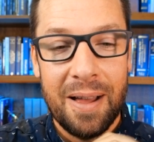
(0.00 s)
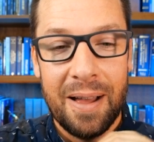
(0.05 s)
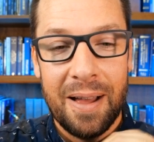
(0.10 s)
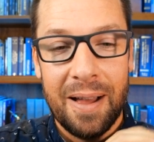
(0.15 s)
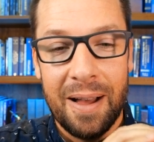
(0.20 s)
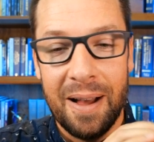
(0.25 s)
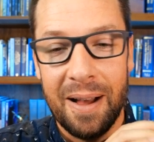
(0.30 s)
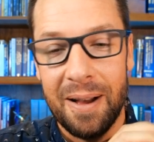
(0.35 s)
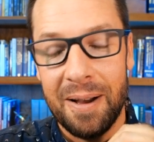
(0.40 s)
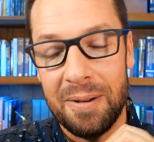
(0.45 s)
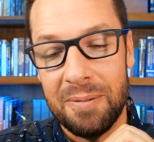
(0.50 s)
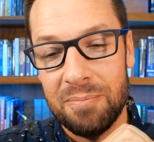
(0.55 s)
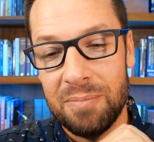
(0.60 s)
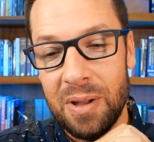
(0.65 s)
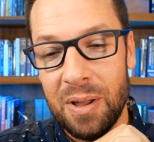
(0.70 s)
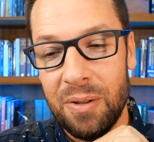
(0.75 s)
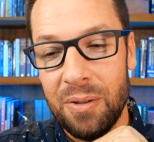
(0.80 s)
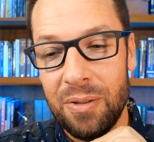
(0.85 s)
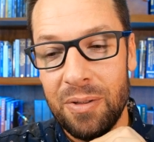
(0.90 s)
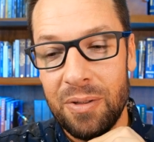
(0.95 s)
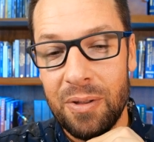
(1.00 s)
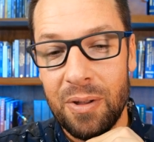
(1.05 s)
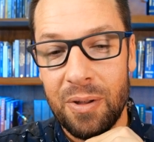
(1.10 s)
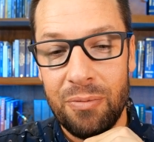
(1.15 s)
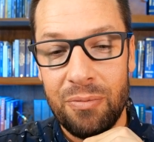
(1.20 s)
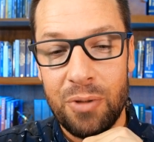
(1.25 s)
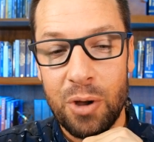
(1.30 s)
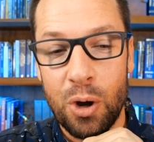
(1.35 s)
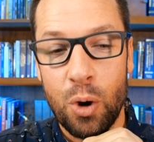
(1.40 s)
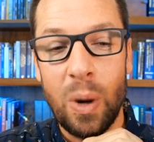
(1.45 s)

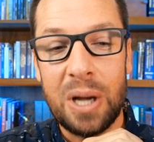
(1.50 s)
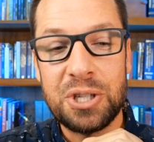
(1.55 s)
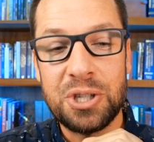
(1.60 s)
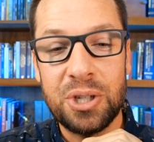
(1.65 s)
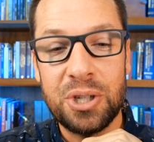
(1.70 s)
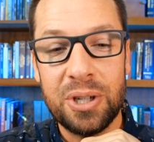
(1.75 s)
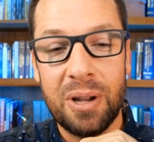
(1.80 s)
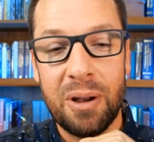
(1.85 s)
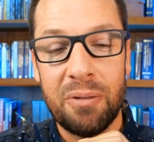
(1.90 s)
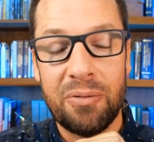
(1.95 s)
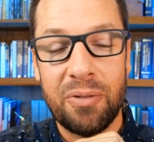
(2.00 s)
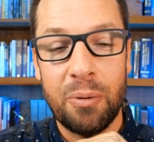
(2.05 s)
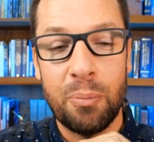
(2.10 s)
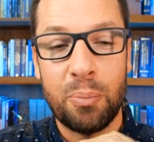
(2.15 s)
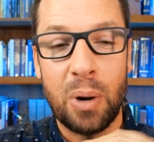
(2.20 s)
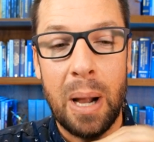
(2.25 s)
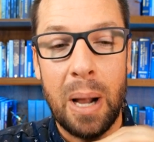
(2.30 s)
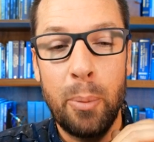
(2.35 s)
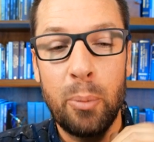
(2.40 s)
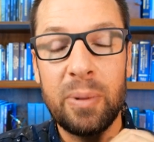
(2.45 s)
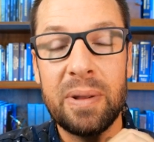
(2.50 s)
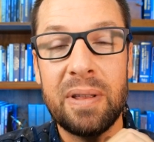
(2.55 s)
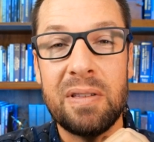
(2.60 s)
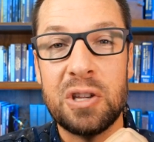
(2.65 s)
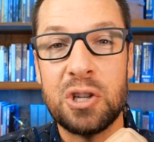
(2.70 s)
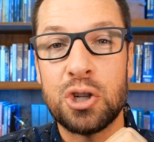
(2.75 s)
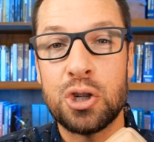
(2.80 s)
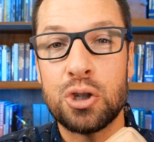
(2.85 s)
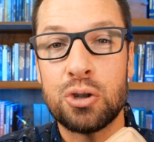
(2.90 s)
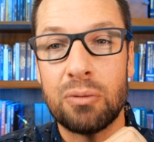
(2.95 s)
the question of probably the
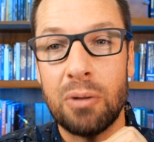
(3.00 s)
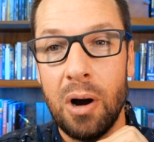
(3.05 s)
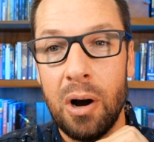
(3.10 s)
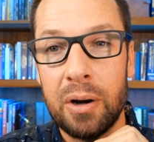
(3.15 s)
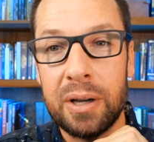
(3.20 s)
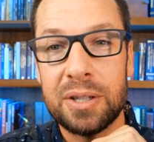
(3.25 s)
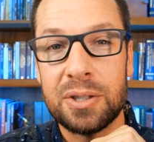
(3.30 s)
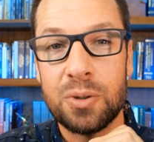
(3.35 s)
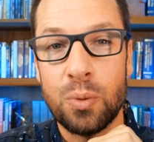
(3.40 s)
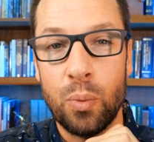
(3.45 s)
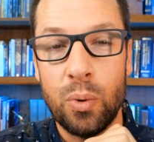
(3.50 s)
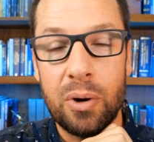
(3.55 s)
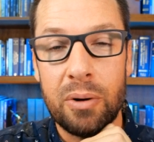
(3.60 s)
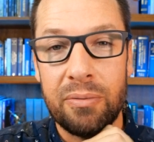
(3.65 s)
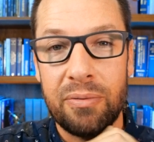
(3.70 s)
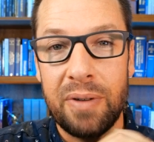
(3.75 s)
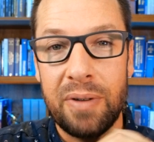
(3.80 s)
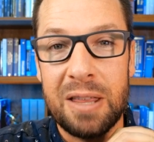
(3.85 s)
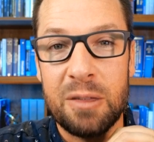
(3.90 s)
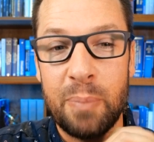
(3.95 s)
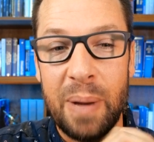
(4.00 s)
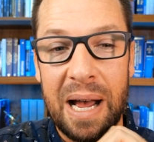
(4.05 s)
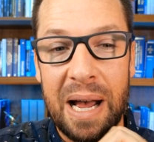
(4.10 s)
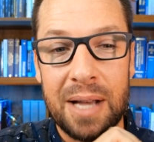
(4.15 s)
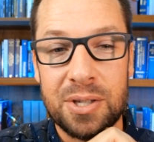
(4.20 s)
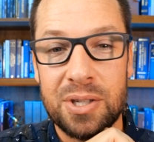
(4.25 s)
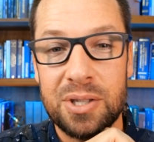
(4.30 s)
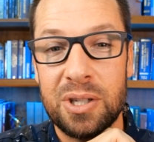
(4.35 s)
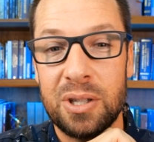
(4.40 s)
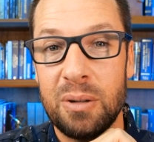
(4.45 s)
strongest word of faith
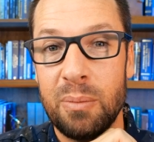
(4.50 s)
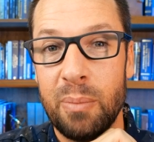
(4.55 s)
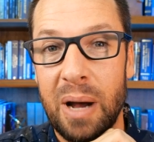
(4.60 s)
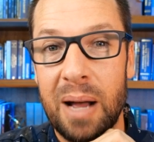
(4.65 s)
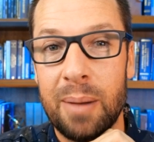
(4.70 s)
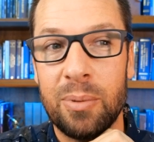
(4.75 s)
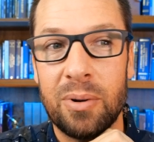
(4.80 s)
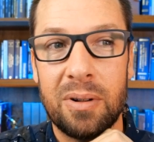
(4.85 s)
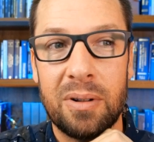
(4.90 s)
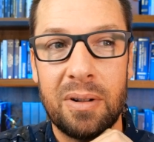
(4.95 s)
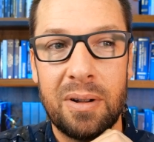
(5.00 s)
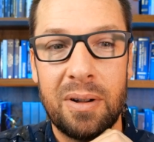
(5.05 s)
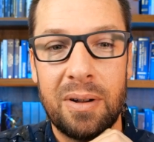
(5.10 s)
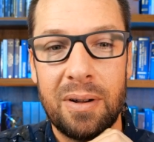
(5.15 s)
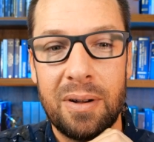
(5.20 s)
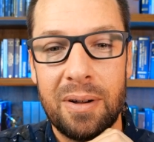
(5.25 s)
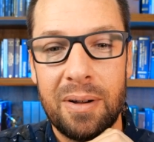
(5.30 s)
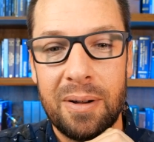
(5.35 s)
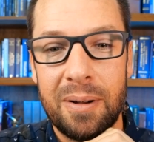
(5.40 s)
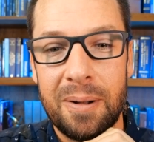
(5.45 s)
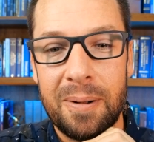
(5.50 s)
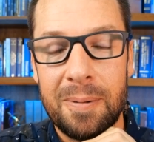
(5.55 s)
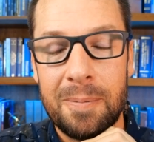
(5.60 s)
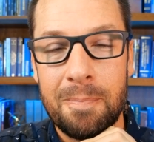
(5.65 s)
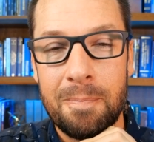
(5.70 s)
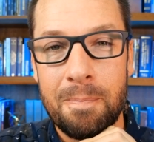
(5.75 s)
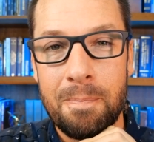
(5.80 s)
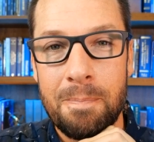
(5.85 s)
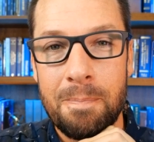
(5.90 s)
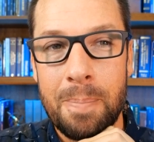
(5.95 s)
passage in the Bible.
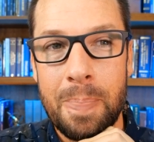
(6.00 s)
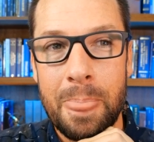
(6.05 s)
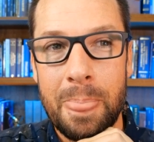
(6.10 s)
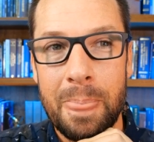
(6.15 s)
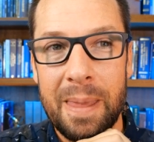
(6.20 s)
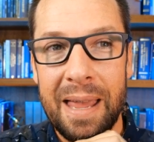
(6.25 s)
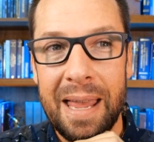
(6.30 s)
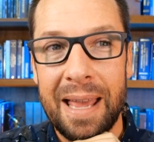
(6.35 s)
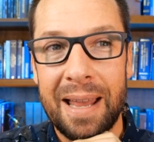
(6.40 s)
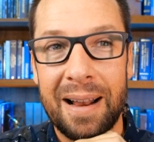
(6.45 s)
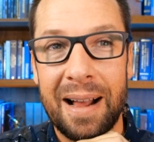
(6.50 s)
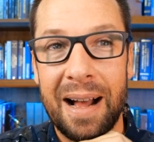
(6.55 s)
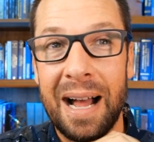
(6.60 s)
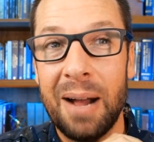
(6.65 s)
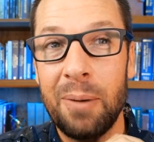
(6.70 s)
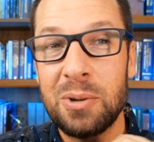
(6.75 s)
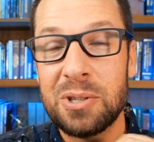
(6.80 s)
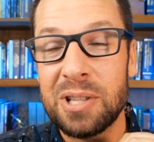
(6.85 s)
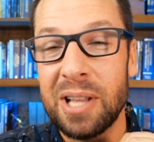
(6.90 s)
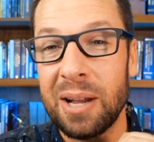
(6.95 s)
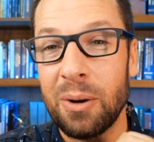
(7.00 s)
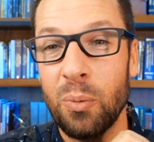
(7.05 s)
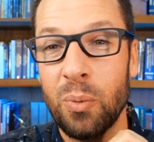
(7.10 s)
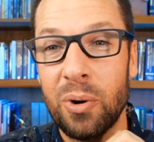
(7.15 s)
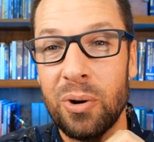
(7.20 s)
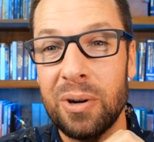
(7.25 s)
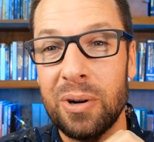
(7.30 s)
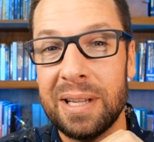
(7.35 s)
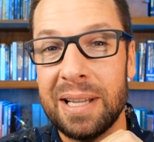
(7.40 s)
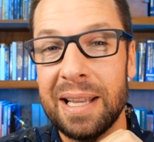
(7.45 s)
And I was like
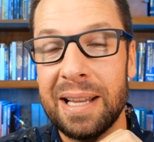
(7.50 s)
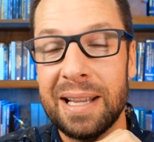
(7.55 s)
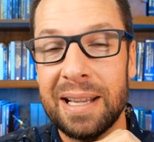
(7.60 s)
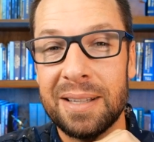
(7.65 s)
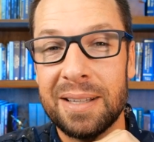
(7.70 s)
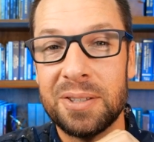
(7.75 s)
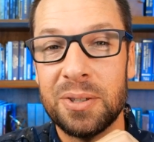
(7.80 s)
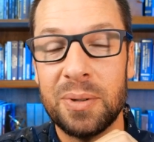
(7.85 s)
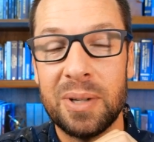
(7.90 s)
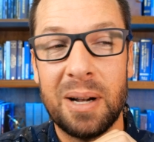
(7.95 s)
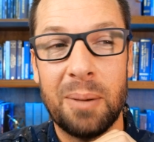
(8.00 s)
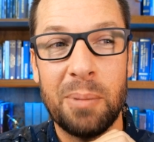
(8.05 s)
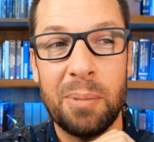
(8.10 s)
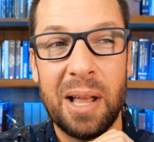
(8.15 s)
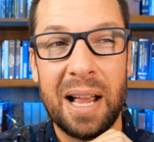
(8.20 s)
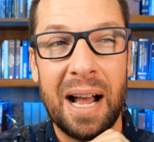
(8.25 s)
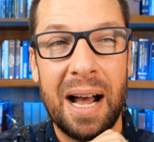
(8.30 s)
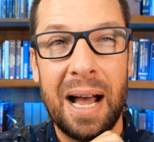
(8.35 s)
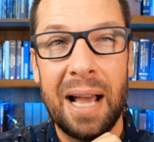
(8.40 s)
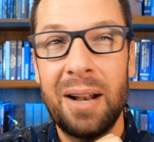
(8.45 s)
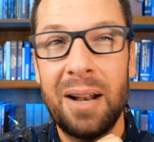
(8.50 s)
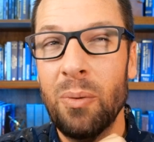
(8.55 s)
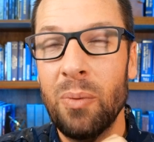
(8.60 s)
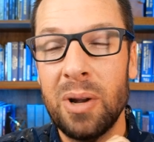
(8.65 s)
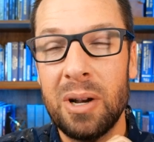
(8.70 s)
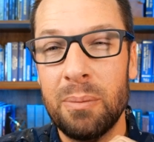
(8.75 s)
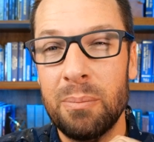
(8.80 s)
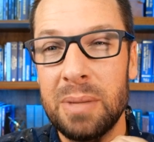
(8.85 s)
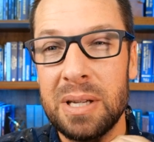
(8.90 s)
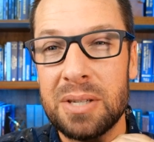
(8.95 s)
worried getting into it. I'm like, I don't
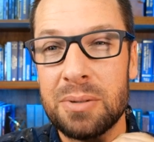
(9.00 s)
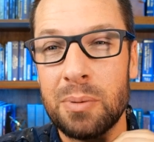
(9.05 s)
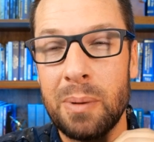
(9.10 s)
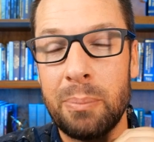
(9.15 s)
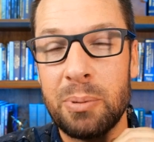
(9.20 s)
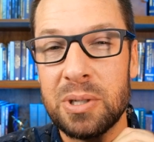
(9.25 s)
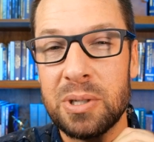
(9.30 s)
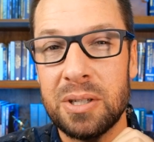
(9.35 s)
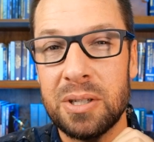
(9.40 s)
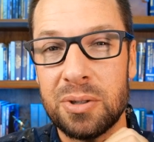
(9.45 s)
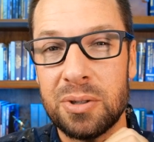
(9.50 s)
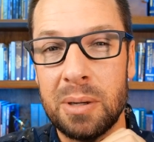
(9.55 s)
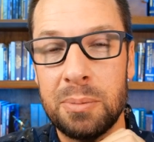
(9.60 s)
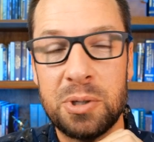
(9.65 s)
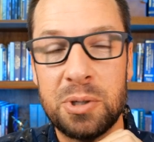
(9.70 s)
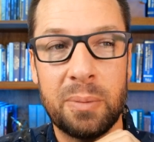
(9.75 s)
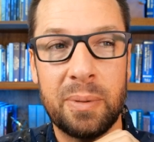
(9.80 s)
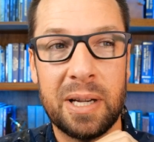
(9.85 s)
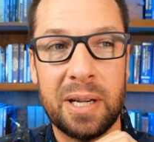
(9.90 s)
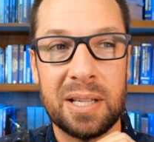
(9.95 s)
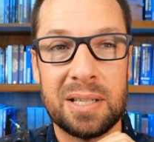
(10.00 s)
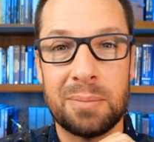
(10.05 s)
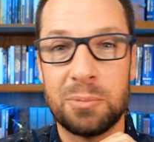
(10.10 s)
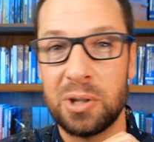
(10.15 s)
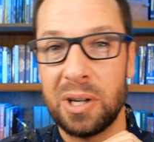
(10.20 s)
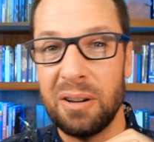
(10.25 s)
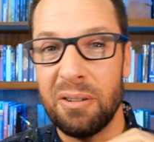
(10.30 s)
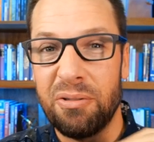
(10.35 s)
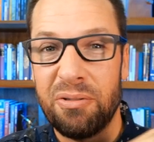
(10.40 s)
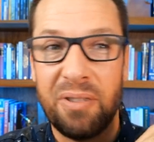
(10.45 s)
want to misrepresent scripture because I'm
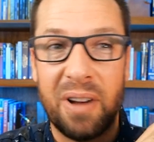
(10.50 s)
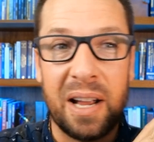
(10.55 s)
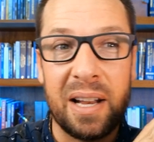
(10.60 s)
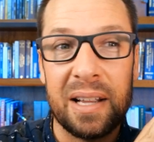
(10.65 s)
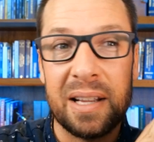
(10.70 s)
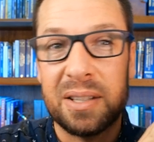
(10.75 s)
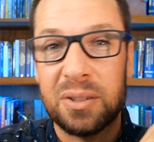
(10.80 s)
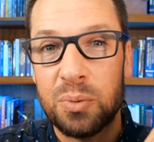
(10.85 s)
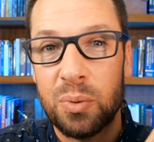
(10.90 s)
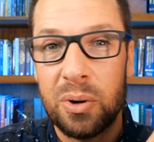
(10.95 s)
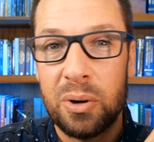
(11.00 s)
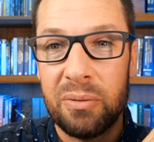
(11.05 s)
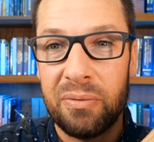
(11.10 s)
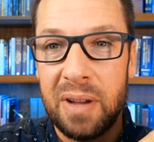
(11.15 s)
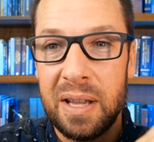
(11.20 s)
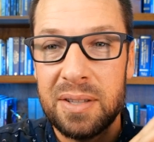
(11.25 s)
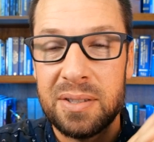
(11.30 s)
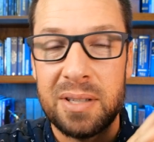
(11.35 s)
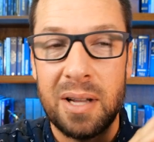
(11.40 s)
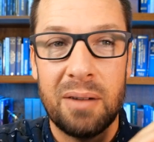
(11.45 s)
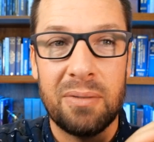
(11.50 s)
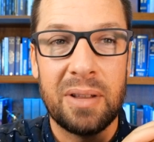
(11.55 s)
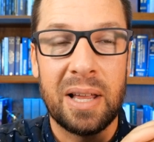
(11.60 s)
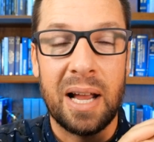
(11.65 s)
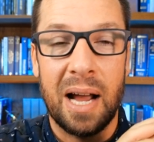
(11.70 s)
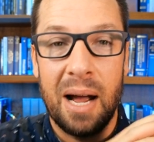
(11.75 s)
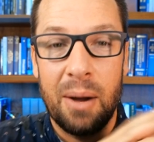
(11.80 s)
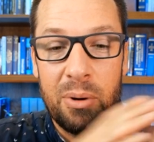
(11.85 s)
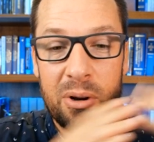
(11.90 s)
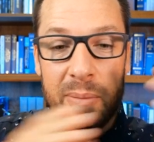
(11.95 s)
trying to fight against word of faith stuff. Like,
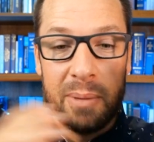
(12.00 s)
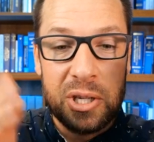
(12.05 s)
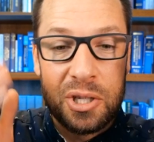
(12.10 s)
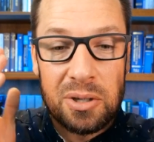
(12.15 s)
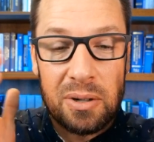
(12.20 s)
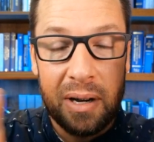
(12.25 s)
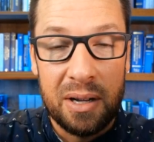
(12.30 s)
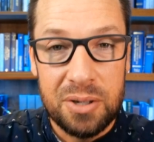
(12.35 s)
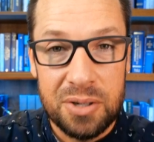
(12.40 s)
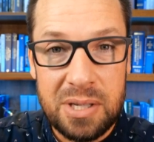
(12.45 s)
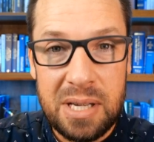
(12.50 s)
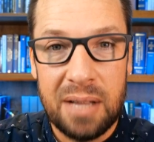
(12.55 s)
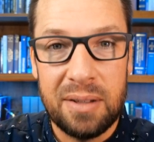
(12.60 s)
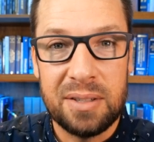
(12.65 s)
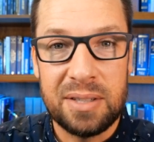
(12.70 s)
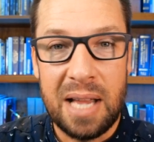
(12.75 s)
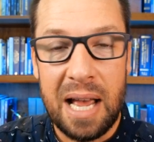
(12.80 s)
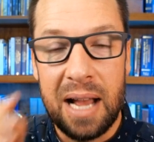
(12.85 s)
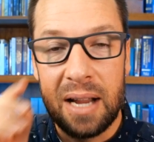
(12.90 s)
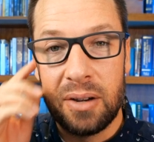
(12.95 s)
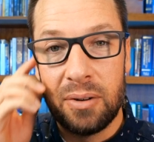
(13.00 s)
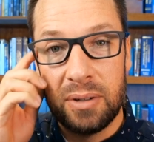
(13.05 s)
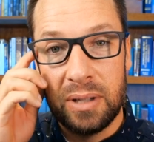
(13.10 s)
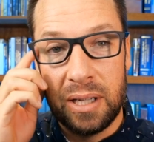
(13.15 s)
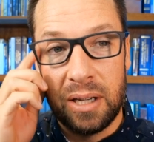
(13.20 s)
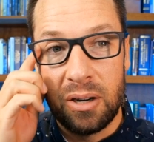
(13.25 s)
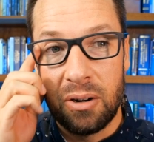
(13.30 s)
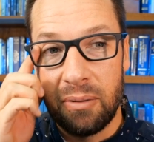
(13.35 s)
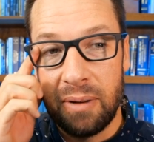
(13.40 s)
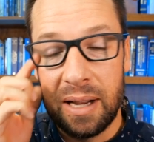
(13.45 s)
I want to make sure I understand this accurately
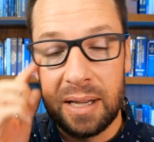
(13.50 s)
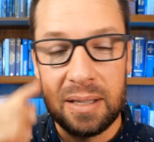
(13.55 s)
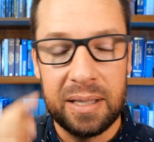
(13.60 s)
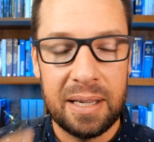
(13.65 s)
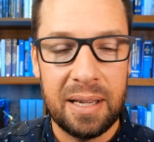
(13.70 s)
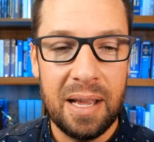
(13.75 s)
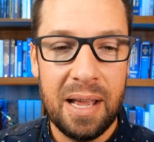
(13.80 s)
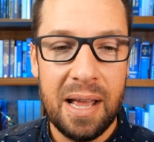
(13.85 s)
and correctly.